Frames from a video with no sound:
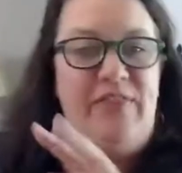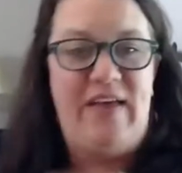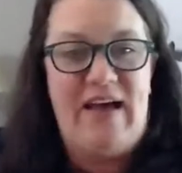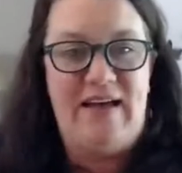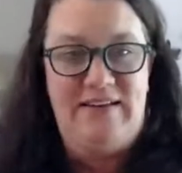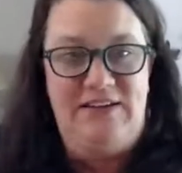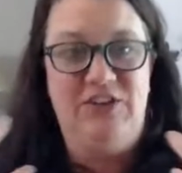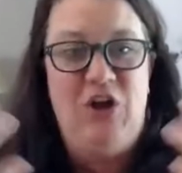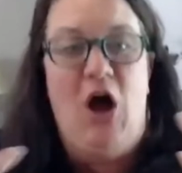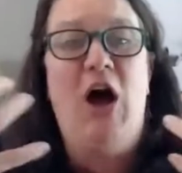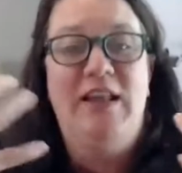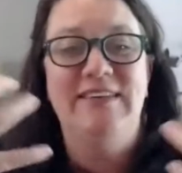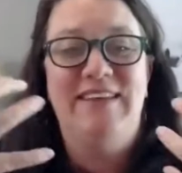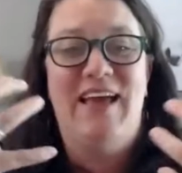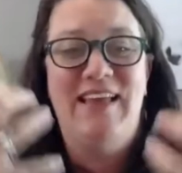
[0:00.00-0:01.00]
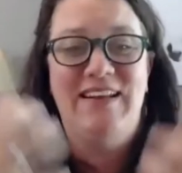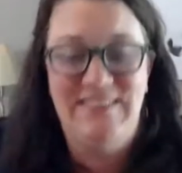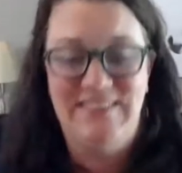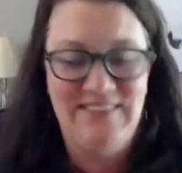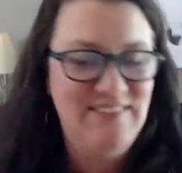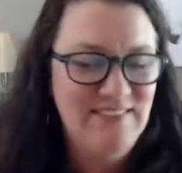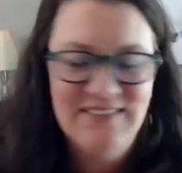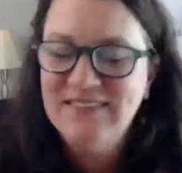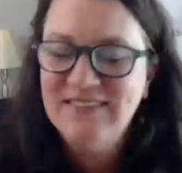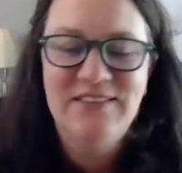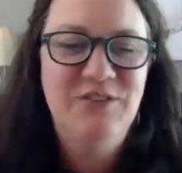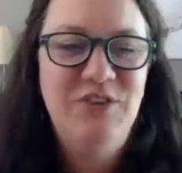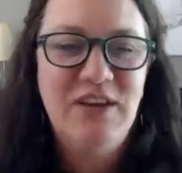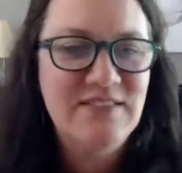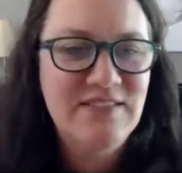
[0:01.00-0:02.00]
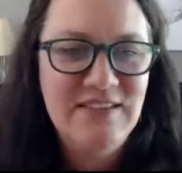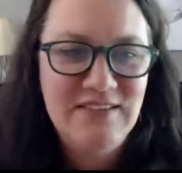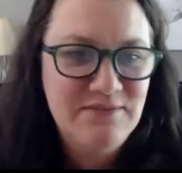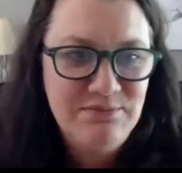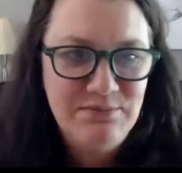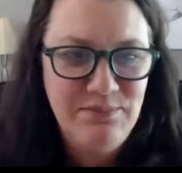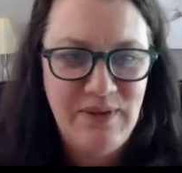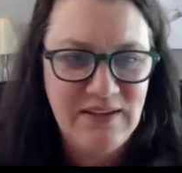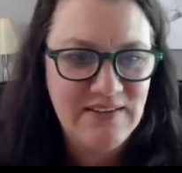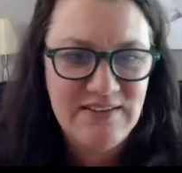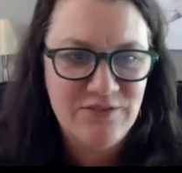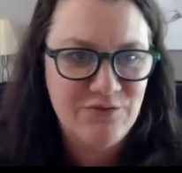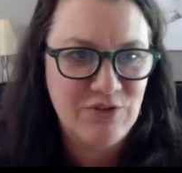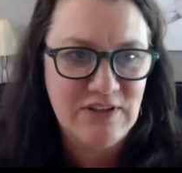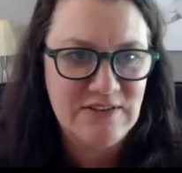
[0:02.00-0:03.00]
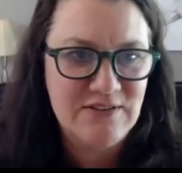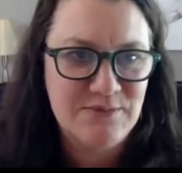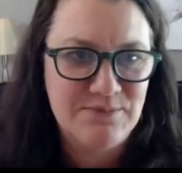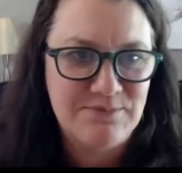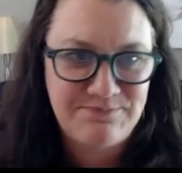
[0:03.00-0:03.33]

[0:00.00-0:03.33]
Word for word: that content doesn't make a difference